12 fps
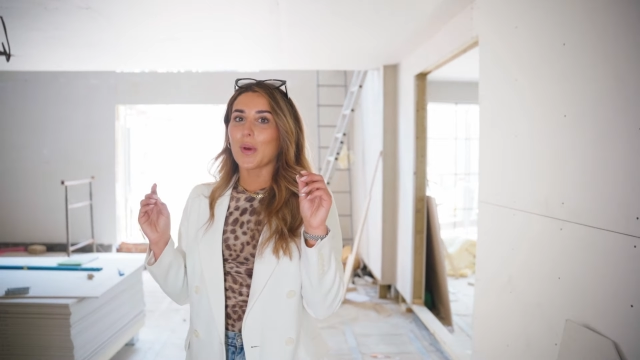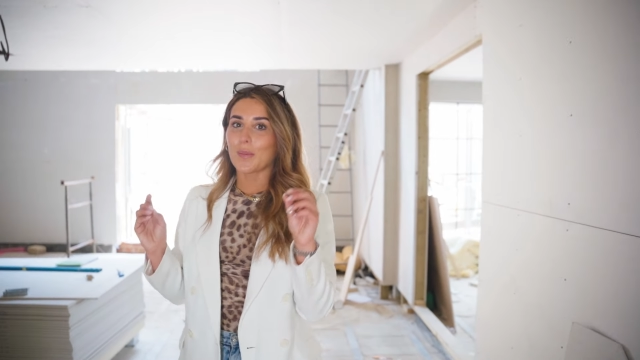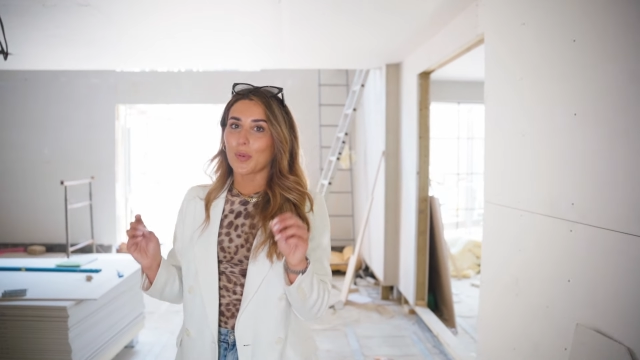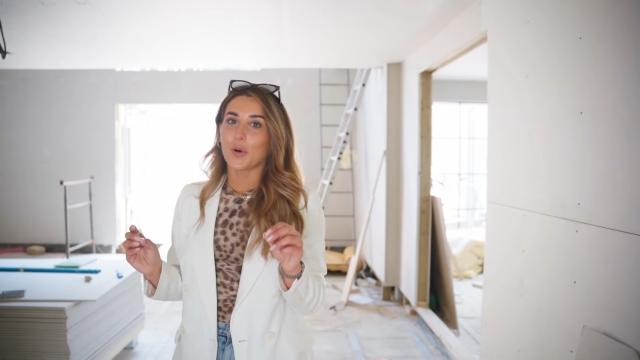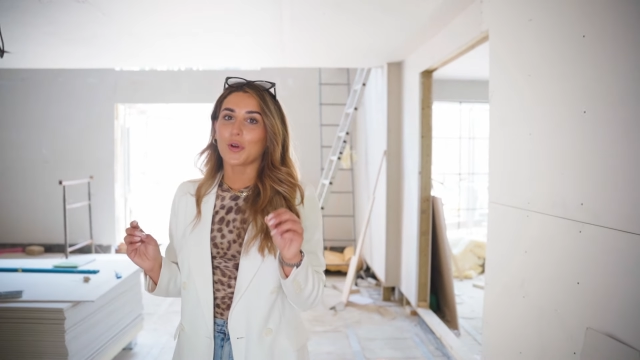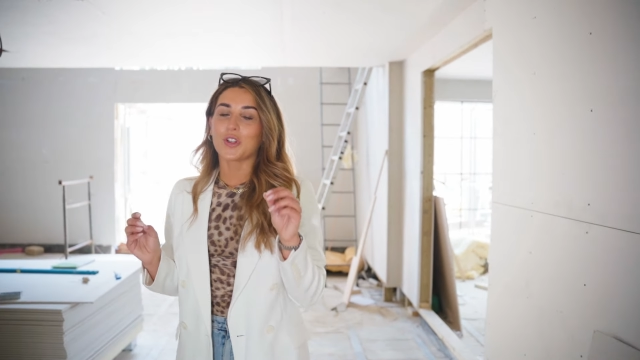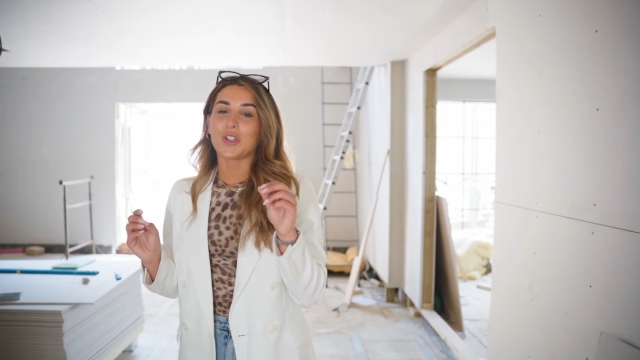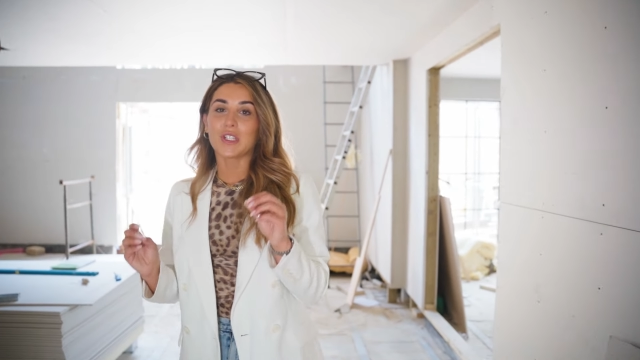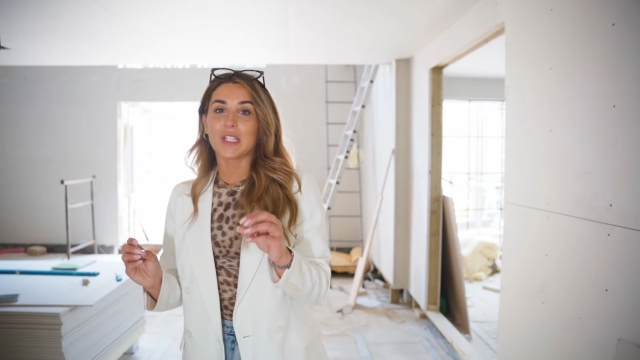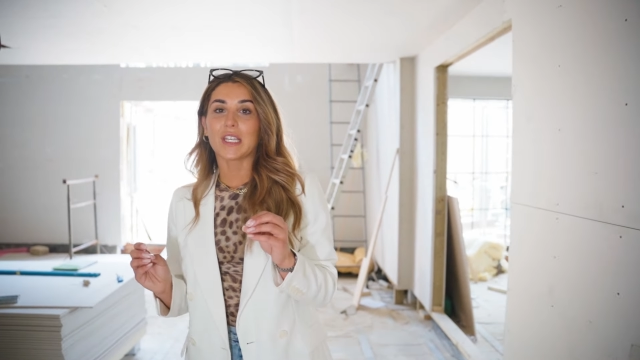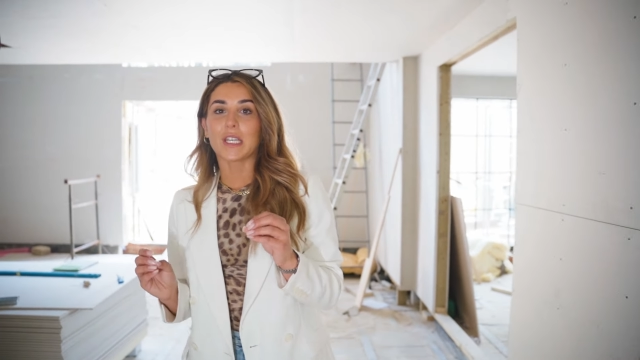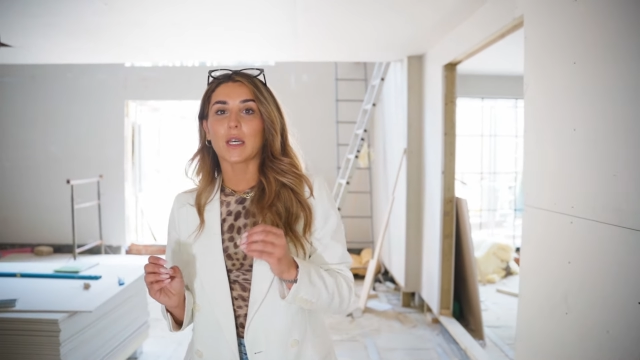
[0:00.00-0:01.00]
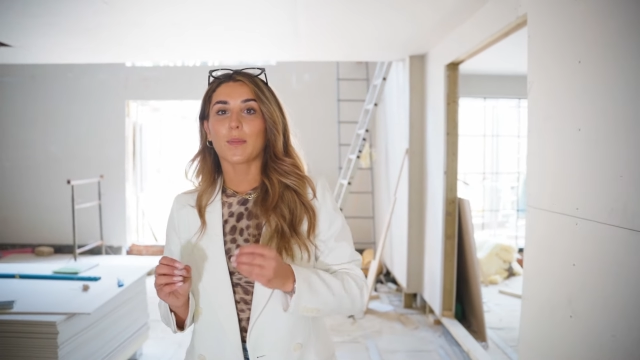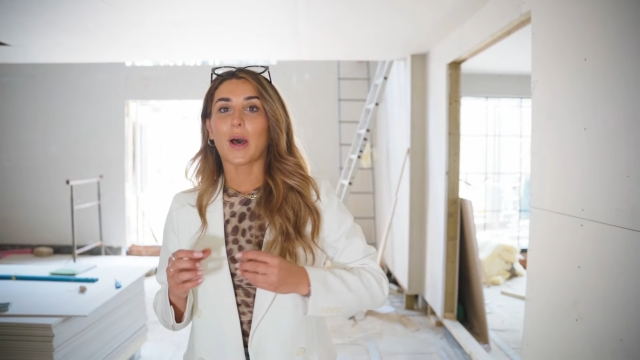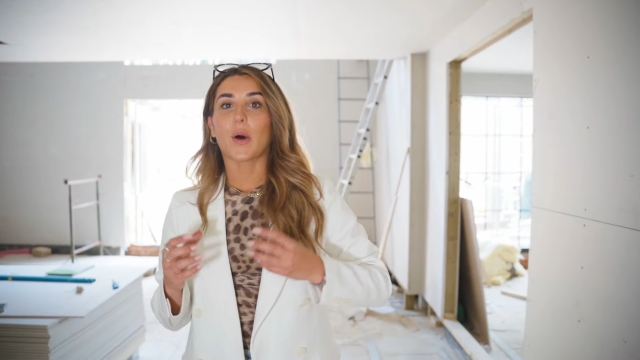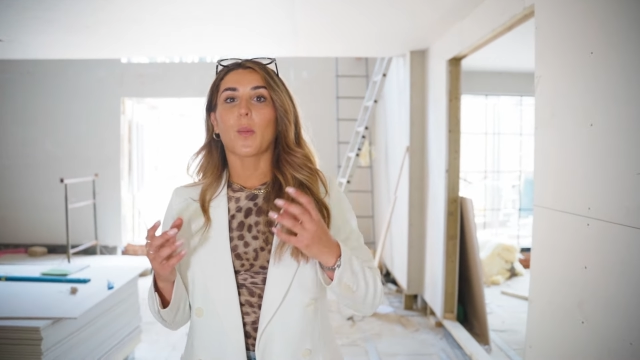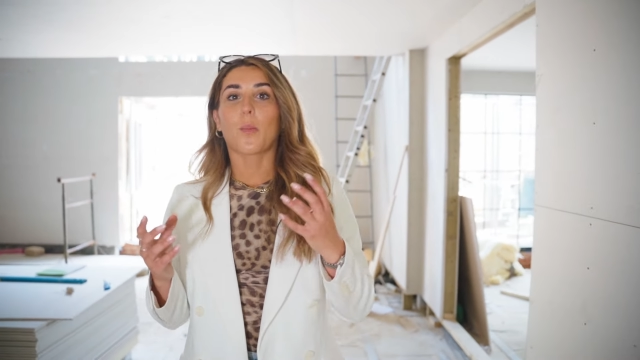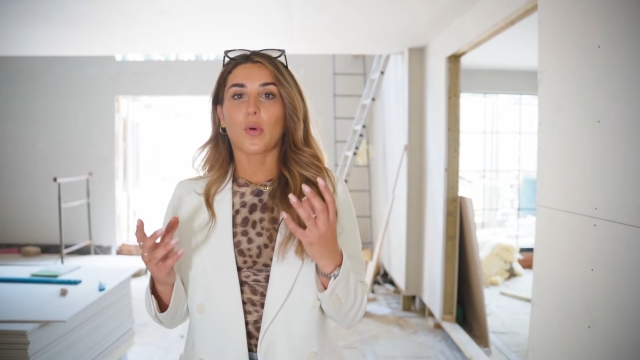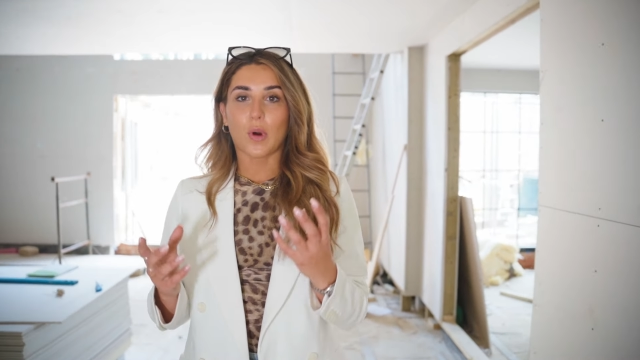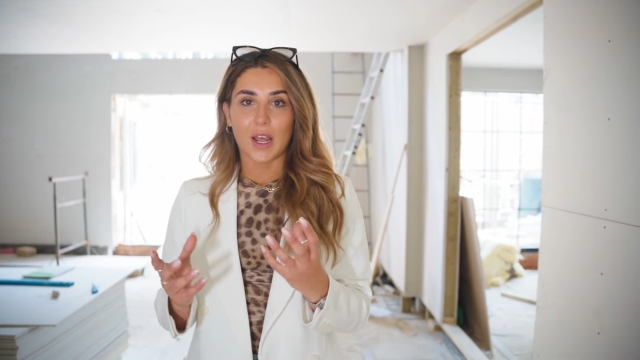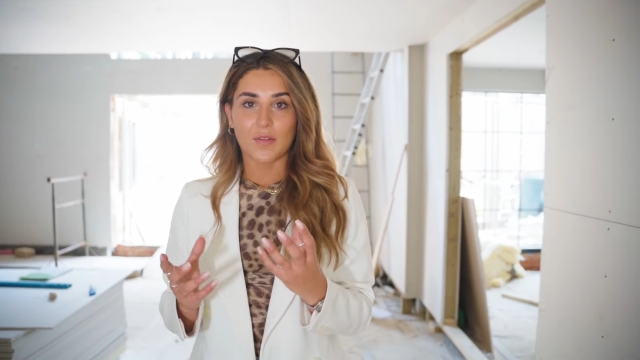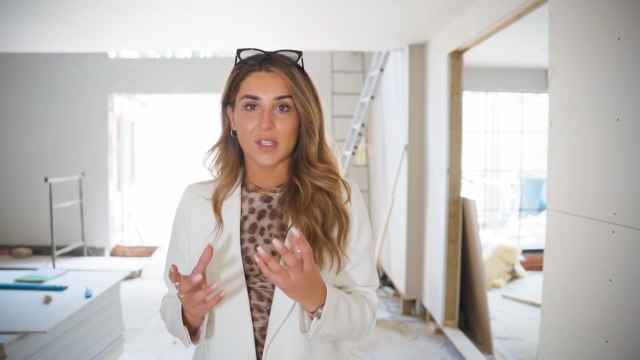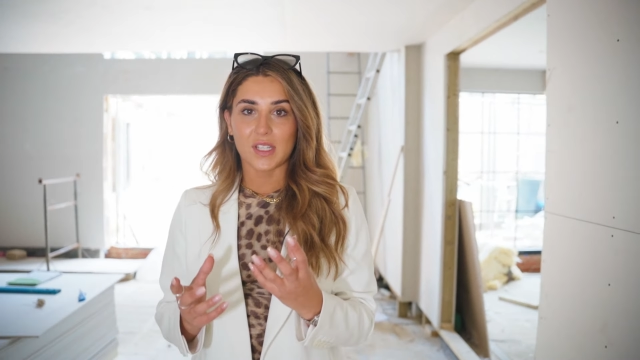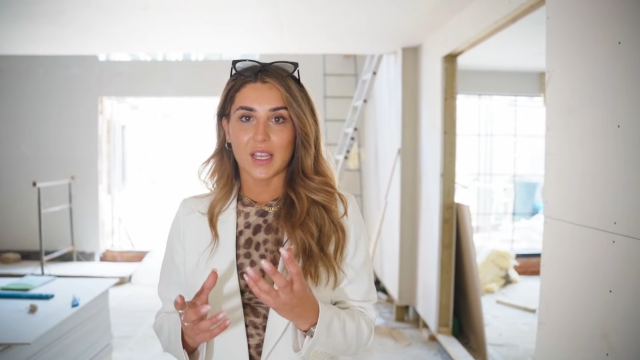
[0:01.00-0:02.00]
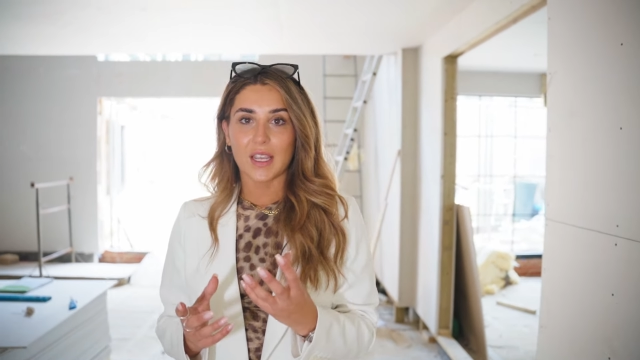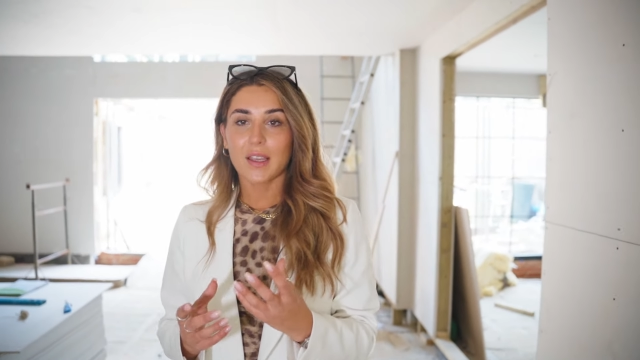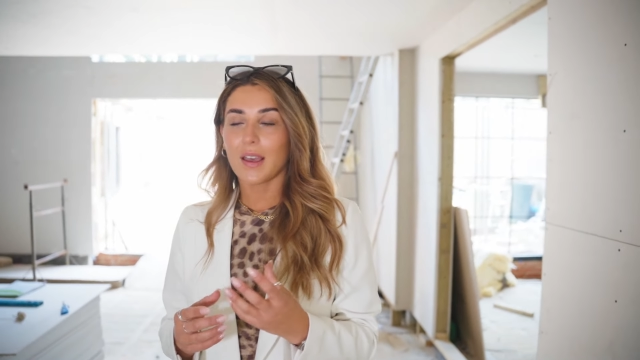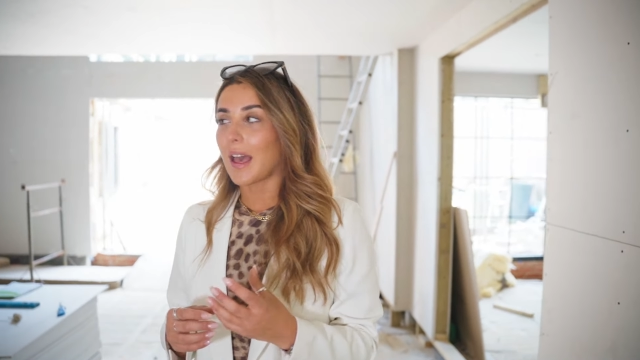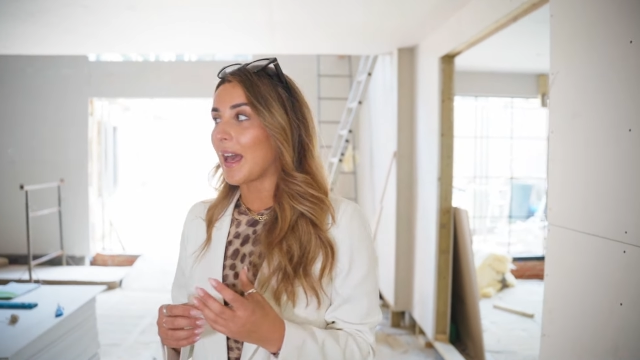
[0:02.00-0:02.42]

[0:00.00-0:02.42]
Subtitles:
important to think about privacy